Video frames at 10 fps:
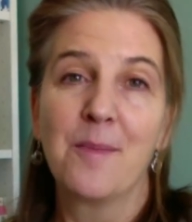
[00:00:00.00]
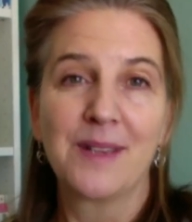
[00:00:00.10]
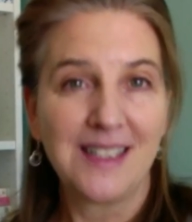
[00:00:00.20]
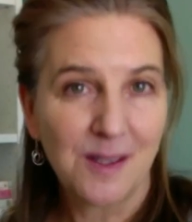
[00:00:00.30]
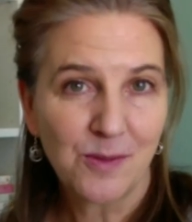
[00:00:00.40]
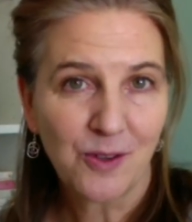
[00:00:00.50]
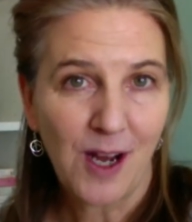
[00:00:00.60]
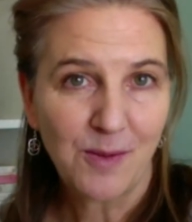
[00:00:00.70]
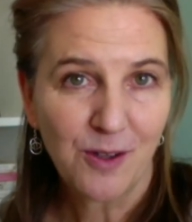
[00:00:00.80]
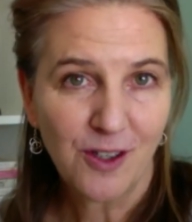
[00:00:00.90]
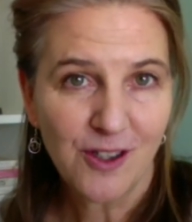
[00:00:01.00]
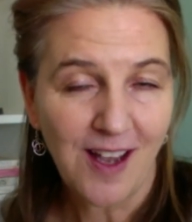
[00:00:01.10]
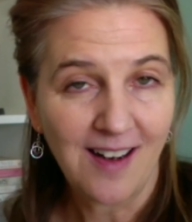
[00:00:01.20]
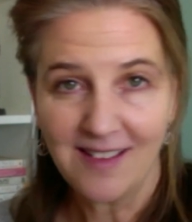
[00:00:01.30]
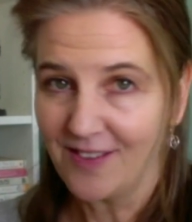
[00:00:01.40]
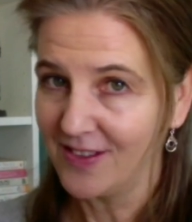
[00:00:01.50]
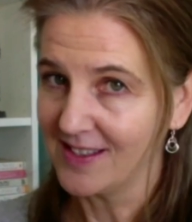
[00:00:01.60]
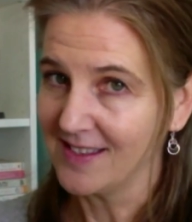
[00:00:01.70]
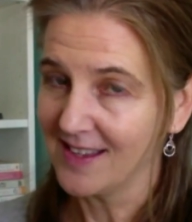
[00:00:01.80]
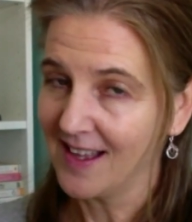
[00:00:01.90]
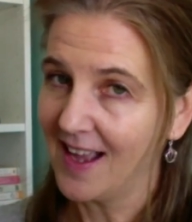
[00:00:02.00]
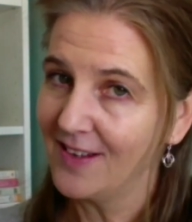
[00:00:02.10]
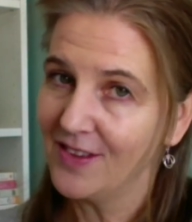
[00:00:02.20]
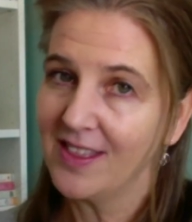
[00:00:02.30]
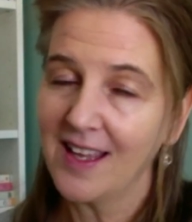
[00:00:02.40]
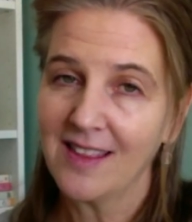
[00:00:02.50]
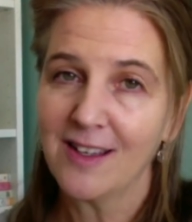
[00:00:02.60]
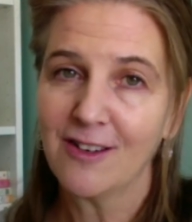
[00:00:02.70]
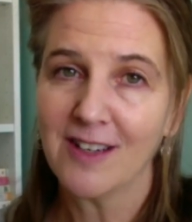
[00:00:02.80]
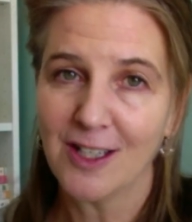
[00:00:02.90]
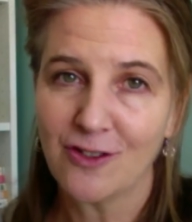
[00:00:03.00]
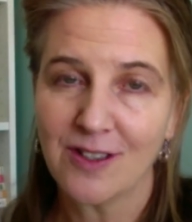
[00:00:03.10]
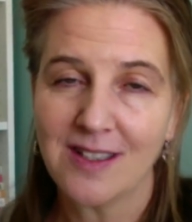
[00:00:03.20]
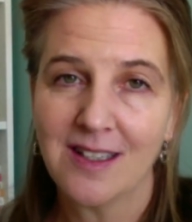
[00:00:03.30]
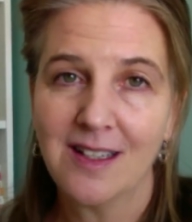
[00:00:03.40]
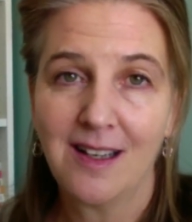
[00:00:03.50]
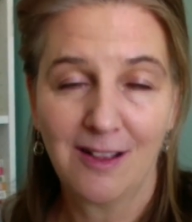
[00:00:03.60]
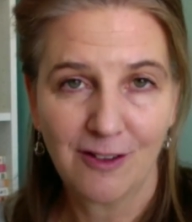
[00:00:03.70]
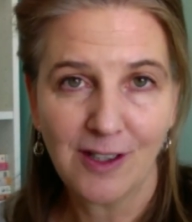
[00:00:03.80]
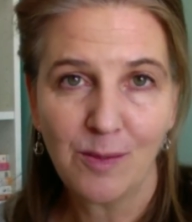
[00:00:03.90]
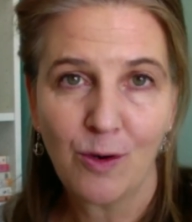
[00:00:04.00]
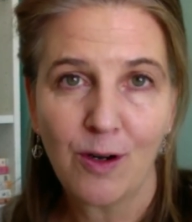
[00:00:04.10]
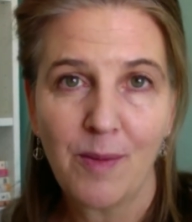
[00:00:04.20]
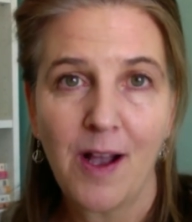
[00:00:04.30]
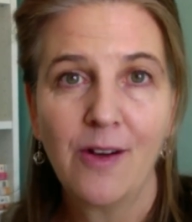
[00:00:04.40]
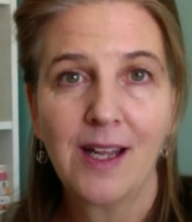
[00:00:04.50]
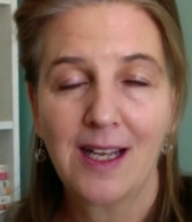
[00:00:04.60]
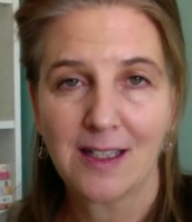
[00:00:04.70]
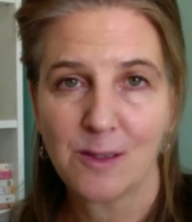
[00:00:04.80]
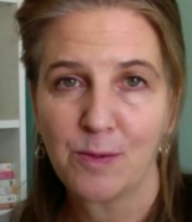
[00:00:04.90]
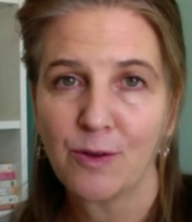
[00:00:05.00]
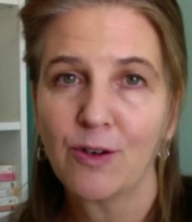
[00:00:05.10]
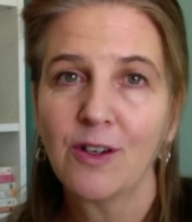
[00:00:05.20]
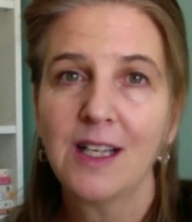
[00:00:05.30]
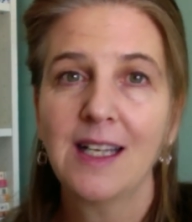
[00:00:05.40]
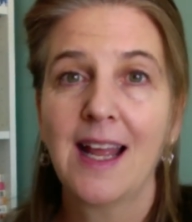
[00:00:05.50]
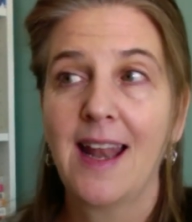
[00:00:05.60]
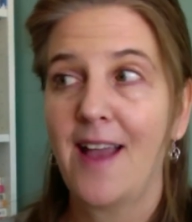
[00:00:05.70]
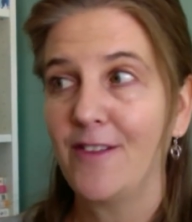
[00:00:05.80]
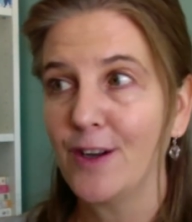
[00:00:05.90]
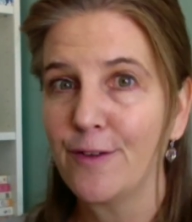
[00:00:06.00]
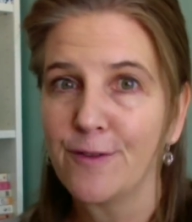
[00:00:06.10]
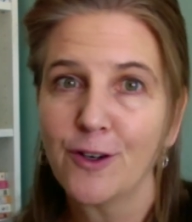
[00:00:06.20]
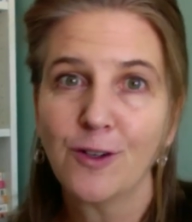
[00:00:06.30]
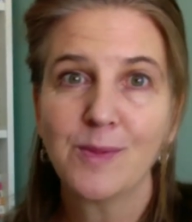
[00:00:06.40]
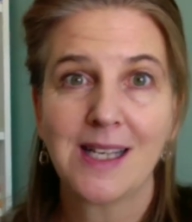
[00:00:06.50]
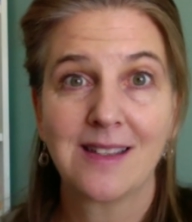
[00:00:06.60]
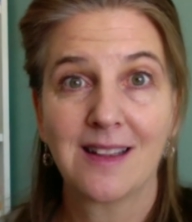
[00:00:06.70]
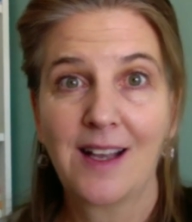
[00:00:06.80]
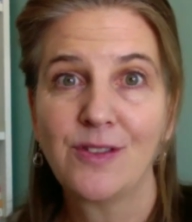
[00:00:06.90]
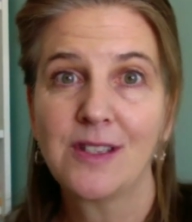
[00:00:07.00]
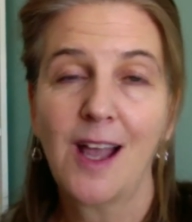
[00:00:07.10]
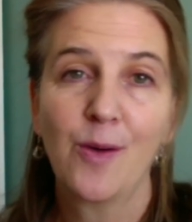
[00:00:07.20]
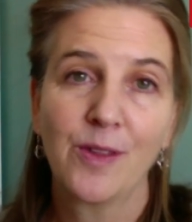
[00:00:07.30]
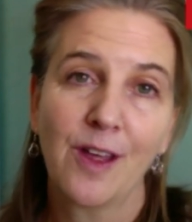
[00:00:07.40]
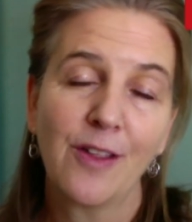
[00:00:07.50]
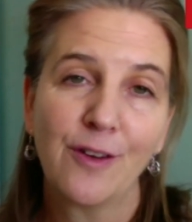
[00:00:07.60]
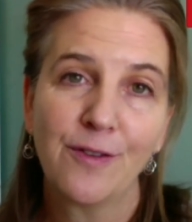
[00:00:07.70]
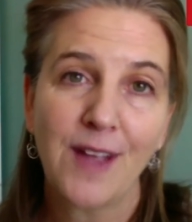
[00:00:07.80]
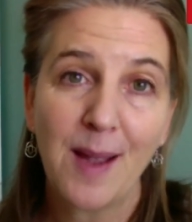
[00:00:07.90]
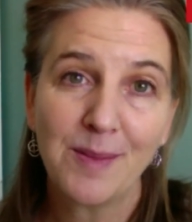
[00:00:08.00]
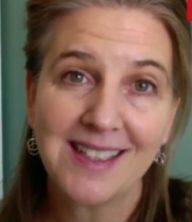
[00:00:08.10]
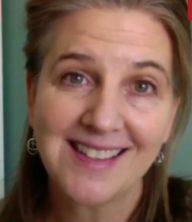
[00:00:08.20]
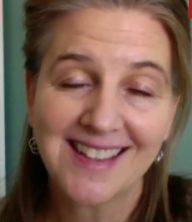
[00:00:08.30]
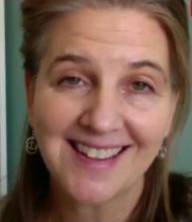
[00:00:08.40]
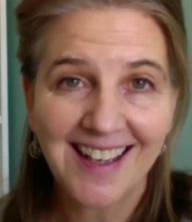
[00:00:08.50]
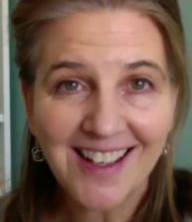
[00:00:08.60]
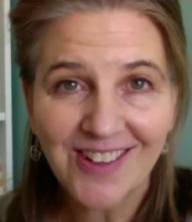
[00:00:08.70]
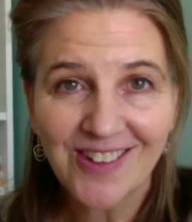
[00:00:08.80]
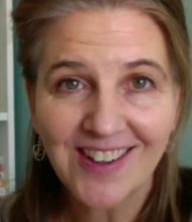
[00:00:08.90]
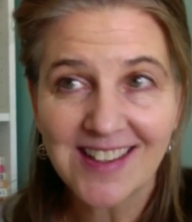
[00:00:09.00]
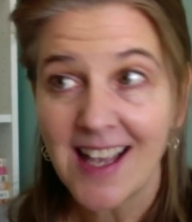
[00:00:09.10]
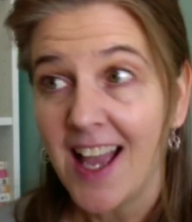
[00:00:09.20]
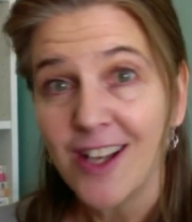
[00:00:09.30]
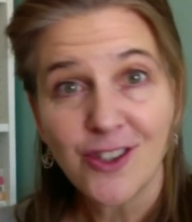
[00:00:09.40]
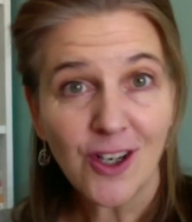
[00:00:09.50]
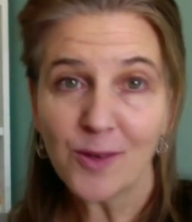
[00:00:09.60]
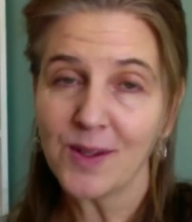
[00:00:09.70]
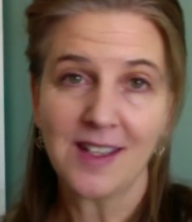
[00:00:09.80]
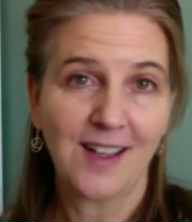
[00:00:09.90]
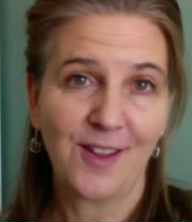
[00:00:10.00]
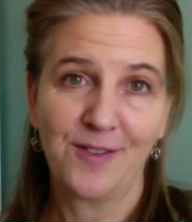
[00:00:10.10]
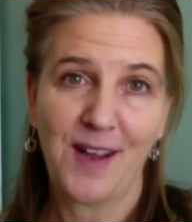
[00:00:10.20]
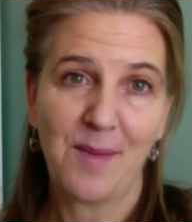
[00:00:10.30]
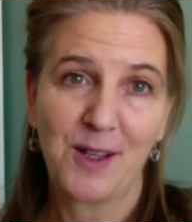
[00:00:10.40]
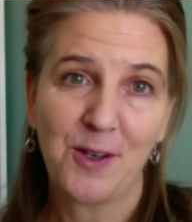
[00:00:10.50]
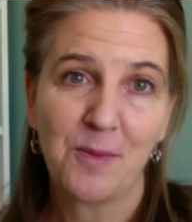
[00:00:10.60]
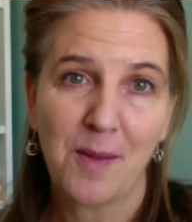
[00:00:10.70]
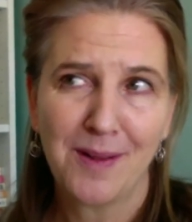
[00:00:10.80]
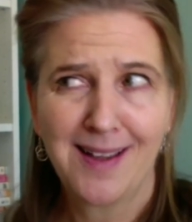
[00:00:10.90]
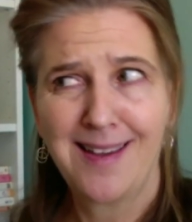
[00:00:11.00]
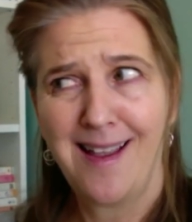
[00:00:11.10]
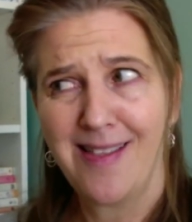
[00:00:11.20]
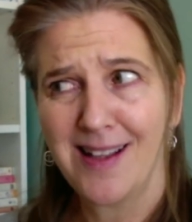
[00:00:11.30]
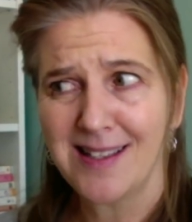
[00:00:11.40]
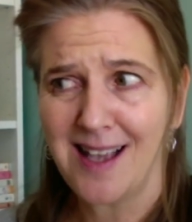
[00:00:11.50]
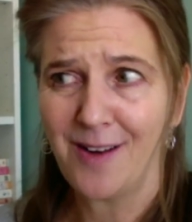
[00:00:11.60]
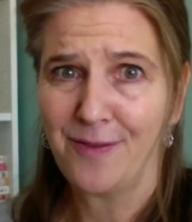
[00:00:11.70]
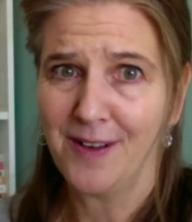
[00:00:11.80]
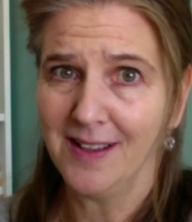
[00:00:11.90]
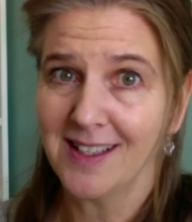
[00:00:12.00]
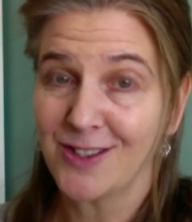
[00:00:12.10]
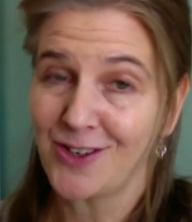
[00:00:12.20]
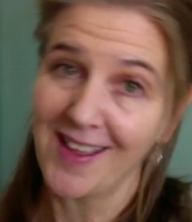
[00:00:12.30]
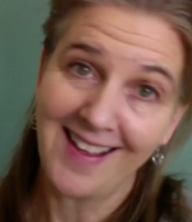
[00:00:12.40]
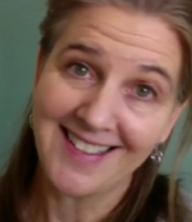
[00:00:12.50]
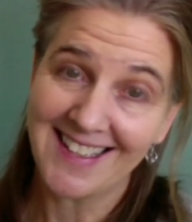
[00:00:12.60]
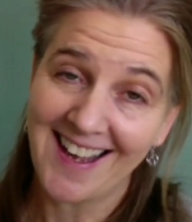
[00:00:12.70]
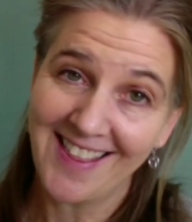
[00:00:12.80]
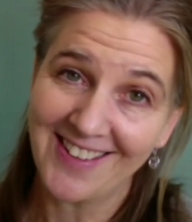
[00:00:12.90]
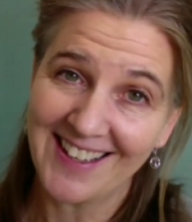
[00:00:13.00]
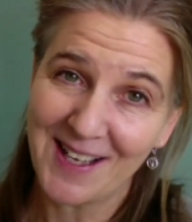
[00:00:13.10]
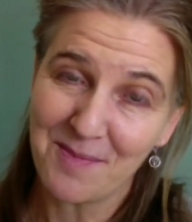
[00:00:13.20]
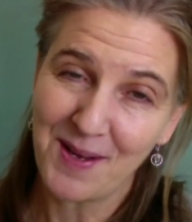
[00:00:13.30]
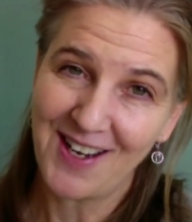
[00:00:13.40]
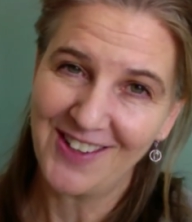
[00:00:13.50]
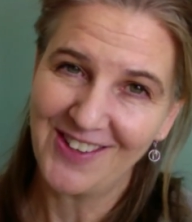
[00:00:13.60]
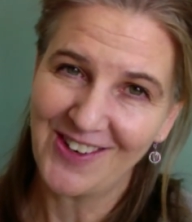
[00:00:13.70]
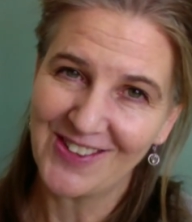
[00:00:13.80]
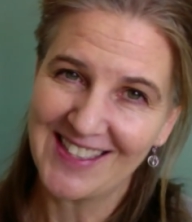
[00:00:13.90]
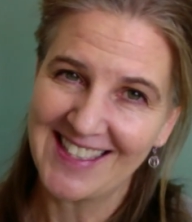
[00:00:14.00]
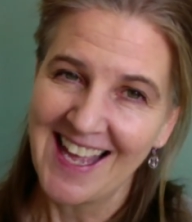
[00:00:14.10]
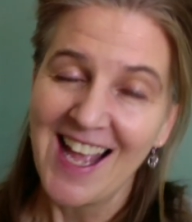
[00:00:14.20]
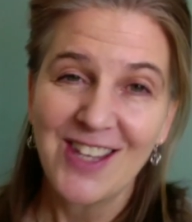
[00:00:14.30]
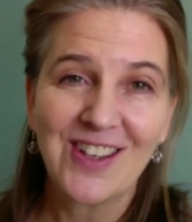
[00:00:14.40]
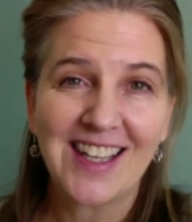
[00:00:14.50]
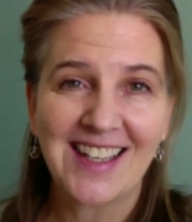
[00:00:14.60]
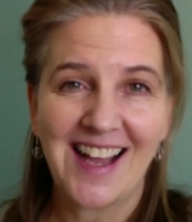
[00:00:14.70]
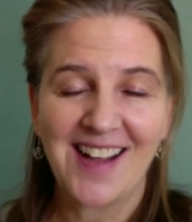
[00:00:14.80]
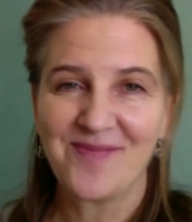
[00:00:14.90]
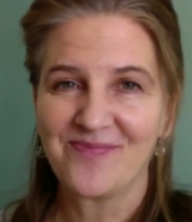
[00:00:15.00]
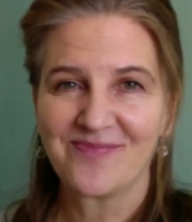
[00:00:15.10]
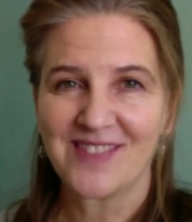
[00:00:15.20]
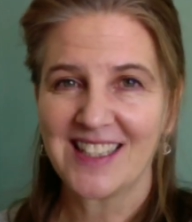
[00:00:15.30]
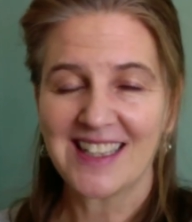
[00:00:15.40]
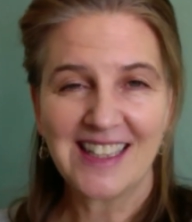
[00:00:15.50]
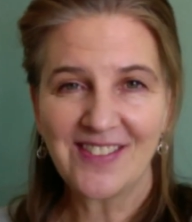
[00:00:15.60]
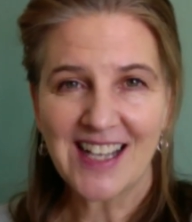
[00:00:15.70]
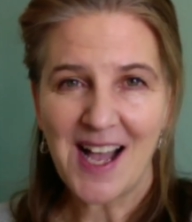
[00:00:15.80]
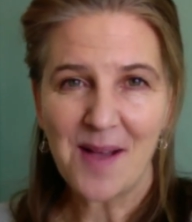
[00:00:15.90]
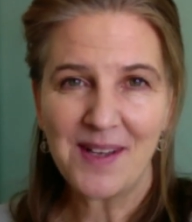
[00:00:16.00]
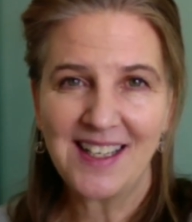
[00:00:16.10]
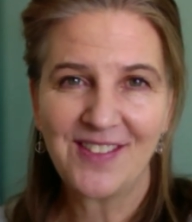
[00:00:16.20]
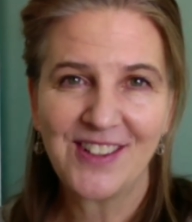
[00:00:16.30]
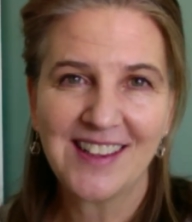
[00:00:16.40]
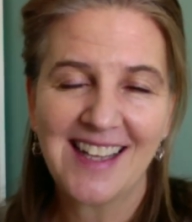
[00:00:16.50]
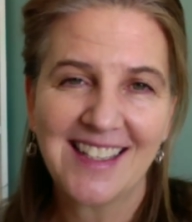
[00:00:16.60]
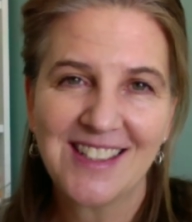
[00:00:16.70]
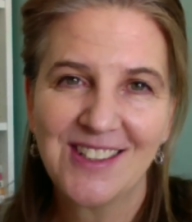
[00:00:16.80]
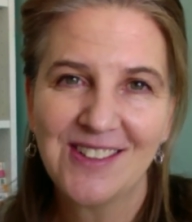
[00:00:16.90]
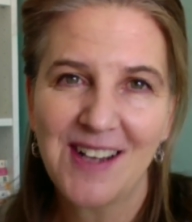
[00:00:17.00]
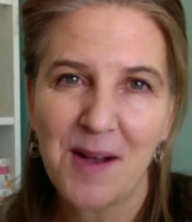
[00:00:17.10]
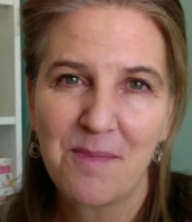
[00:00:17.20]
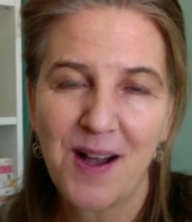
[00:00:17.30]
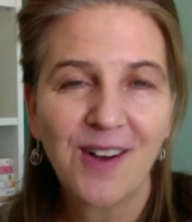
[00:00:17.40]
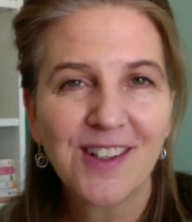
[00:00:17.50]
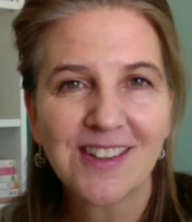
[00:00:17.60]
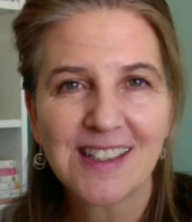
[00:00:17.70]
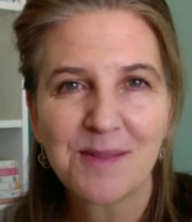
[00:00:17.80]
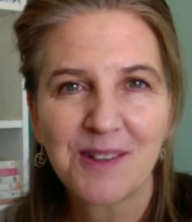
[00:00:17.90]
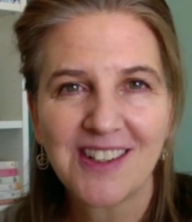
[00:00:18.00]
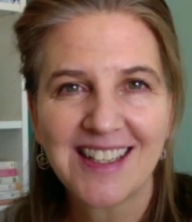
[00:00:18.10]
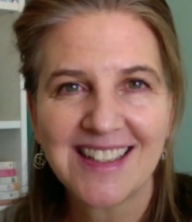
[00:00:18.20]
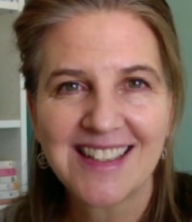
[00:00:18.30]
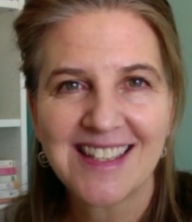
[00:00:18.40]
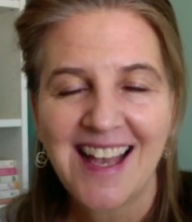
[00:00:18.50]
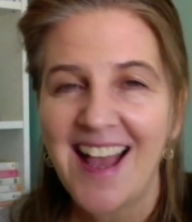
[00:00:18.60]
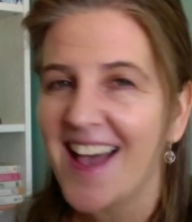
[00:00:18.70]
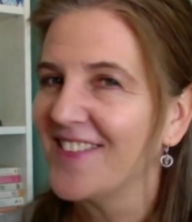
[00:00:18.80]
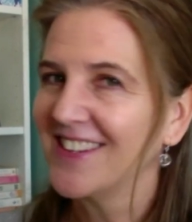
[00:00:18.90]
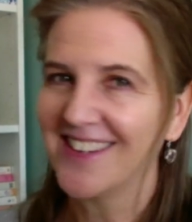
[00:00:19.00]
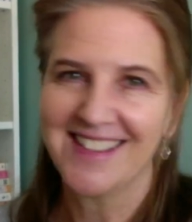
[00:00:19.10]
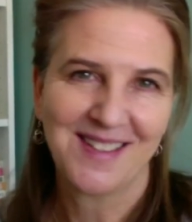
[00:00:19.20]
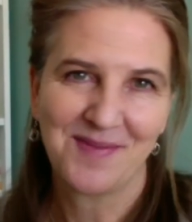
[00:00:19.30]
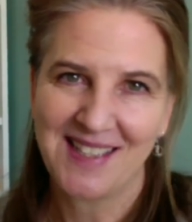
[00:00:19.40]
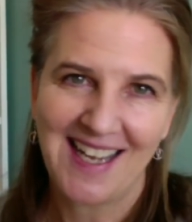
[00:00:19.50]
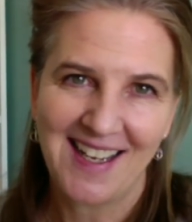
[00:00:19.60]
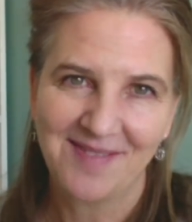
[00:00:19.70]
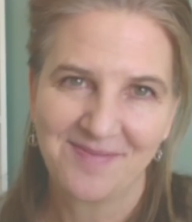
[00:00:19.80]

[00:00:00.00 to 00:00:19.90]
Please subscribe to our channel if this is the kind of a thing that you're interested in learning more about and exploring and having affirmed as a lifestyle with other families like yours. Share it with another family who might be like, yeah, that's kind of fun. Let's try that together and compare notes. You can leave a comment if you'd like to about your experience. Have an awesome day.